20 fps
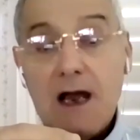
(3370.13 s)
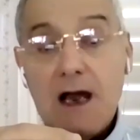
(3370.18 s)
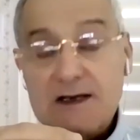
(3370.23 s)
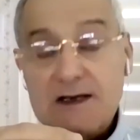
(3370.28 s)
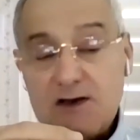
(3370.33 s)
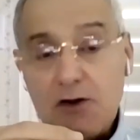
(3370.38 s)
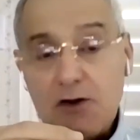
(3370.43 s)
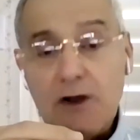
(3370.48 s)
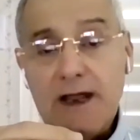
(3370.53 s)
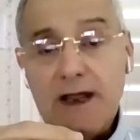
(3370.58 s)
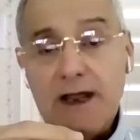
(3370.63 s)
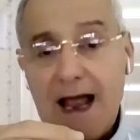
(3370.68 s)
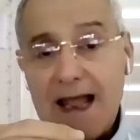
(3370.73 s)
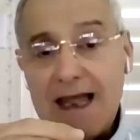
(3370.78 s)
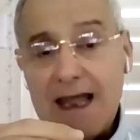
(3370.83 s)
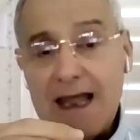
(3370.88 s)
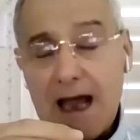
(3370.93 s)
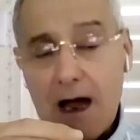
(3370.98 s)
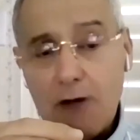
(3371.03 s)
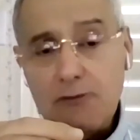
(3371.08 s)
So he
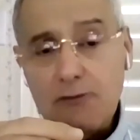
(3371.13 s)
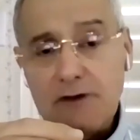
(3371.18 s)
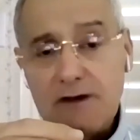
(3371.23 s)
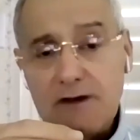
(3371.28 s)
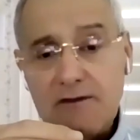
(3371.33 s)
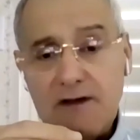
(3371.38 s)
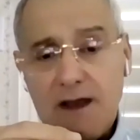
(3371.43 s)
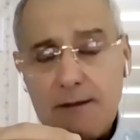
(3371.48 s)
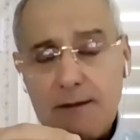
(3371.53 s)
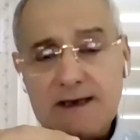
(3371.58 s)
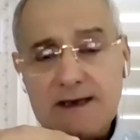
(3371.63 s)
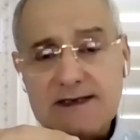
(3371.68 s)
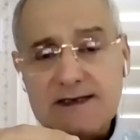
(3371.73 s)
allowed Ibn